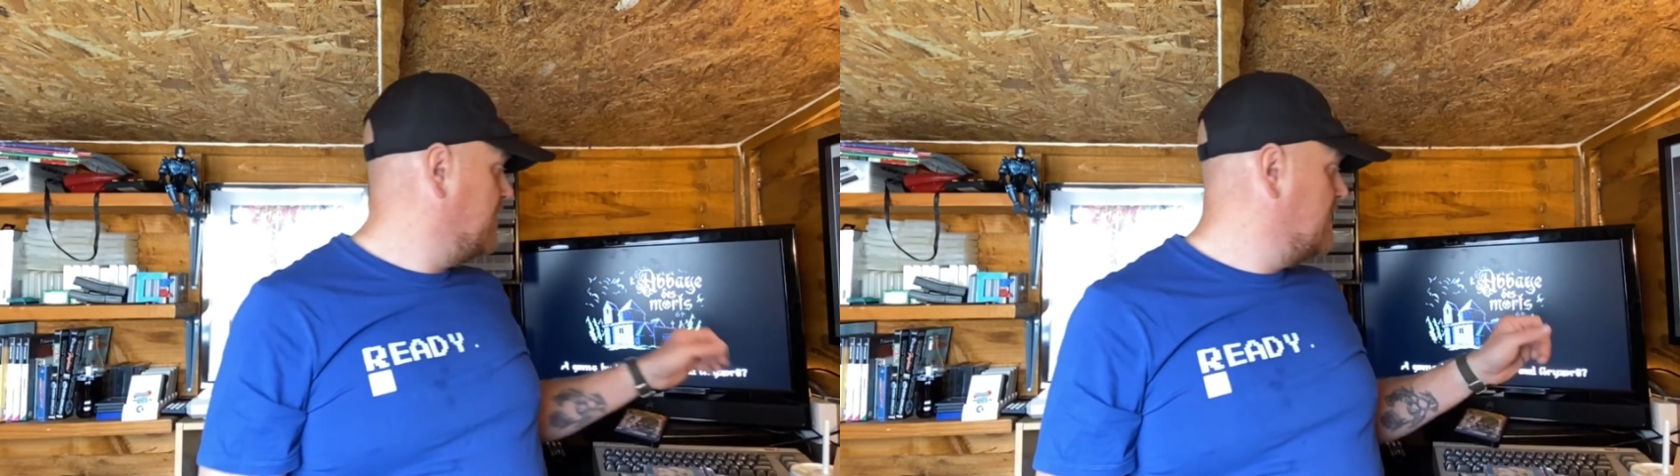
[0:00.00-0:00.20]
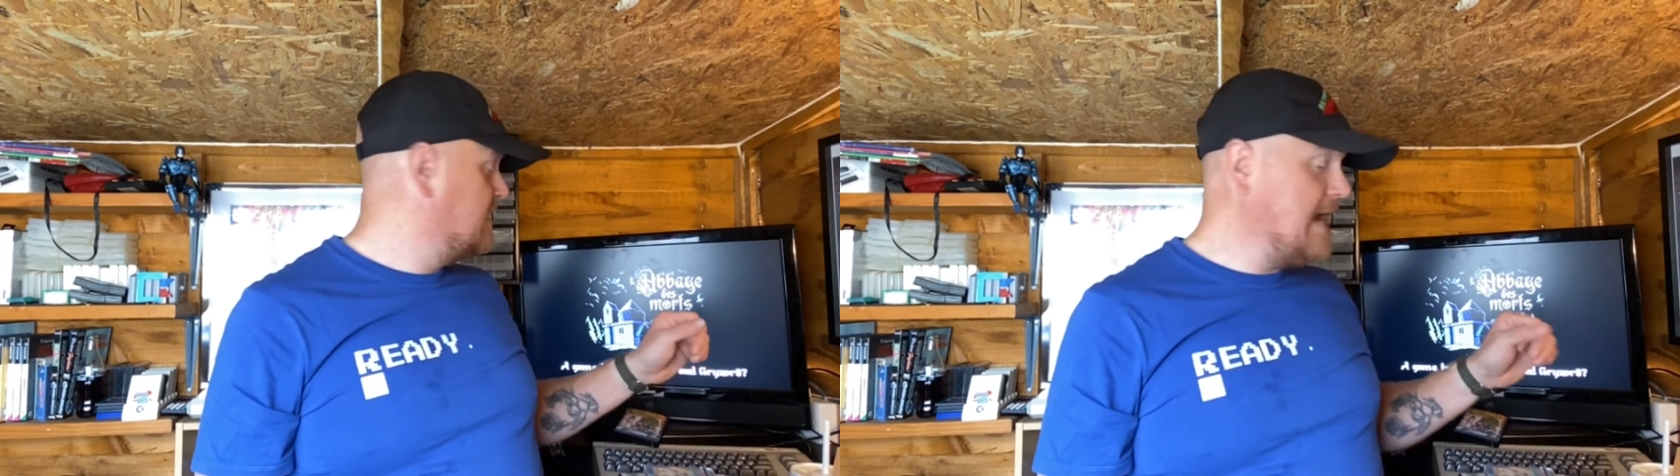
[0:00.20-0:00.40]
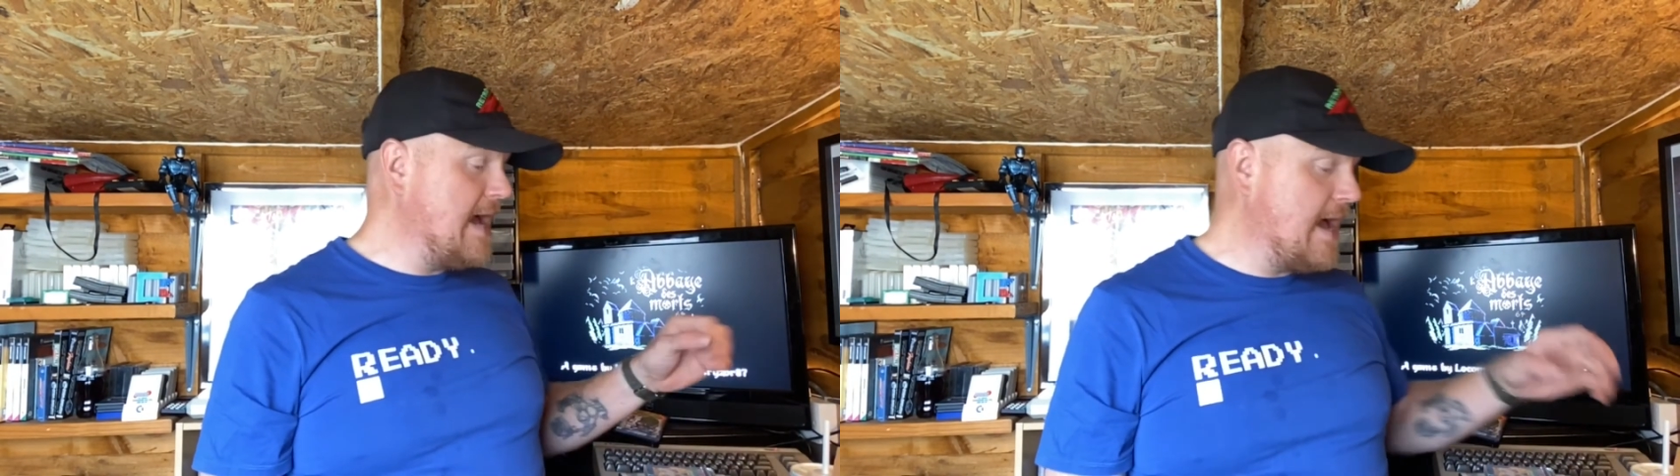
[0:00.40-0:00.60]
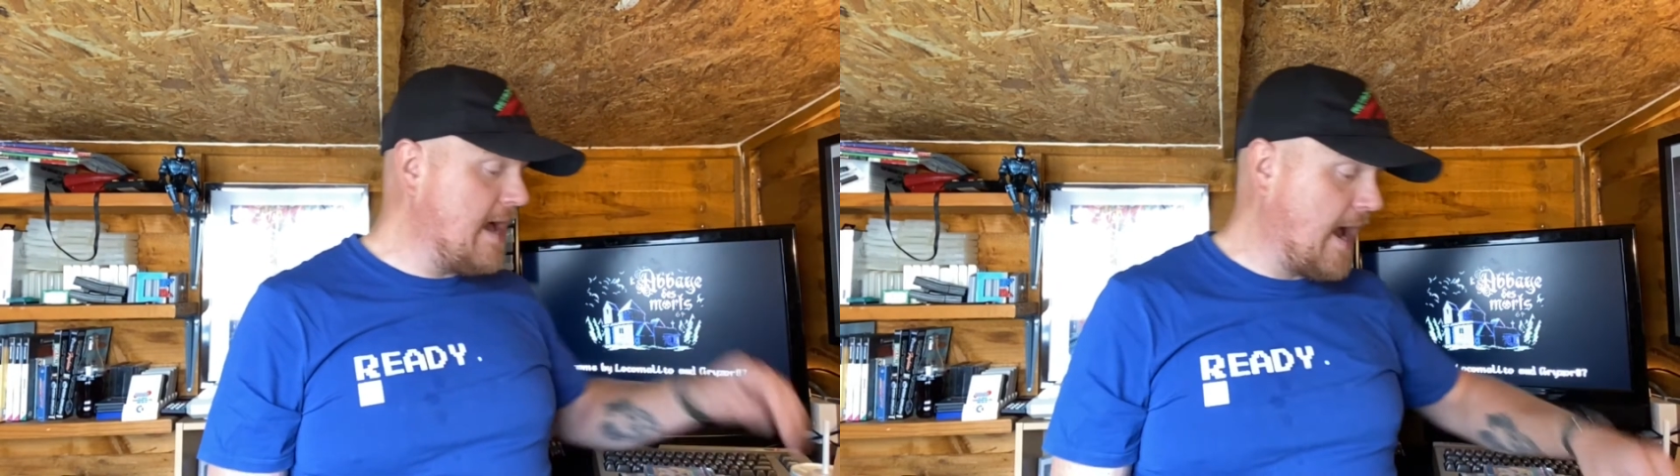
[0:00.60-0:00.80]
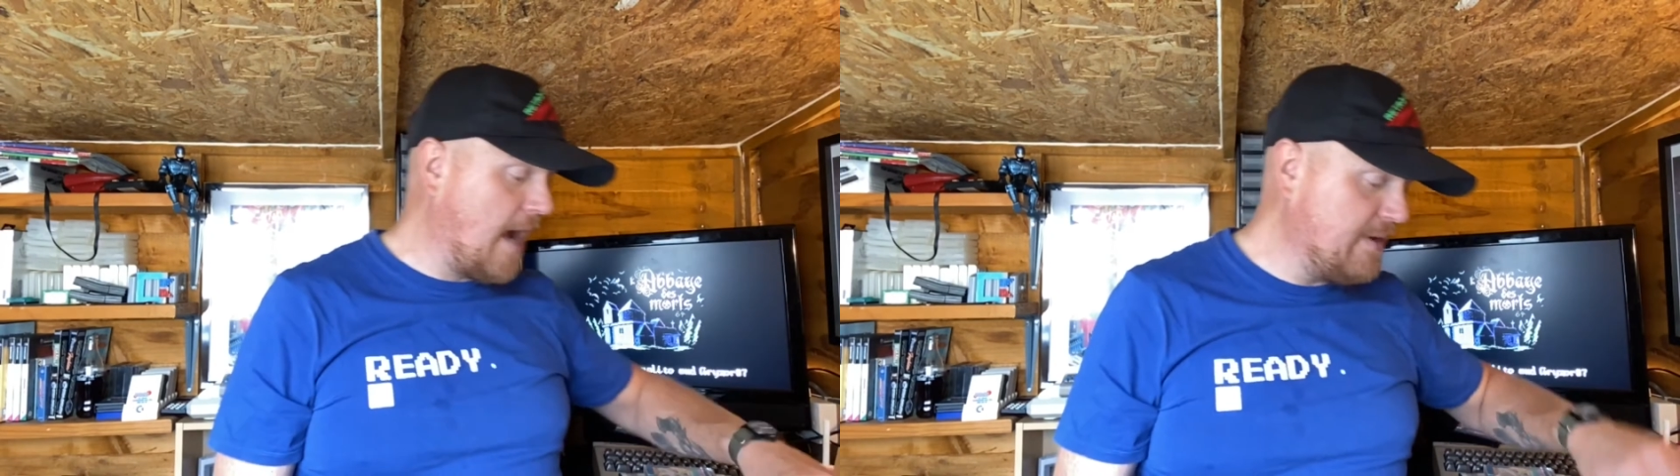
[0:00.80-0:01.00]
uh,
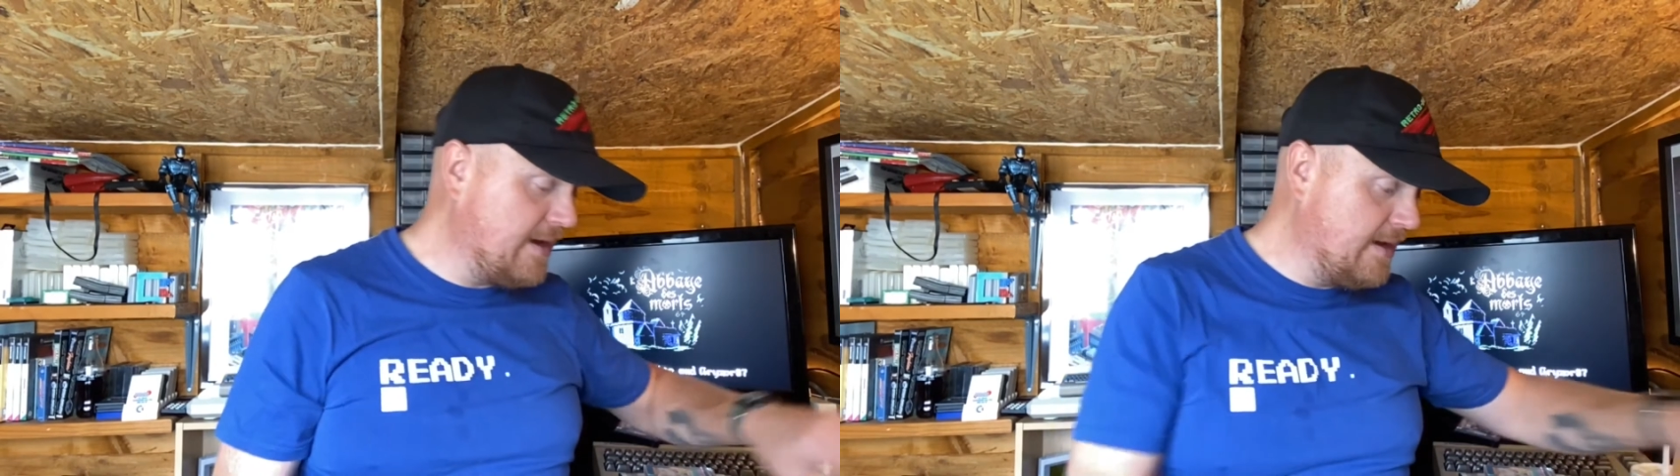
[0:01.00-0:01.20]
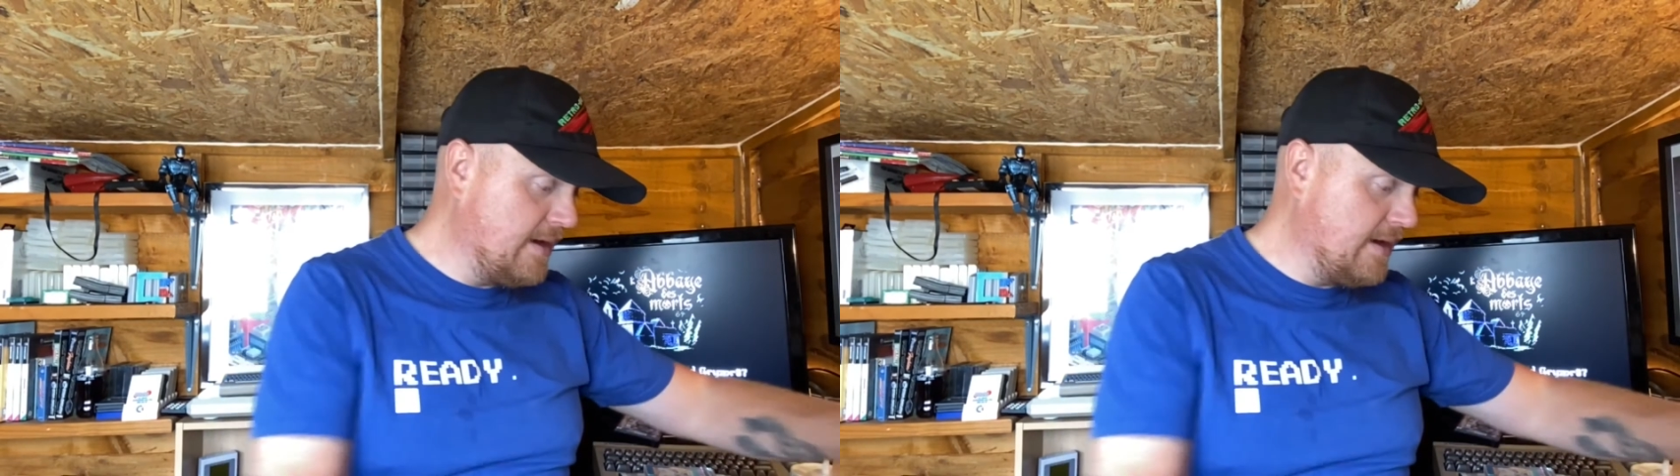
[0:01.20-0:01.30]
Abbey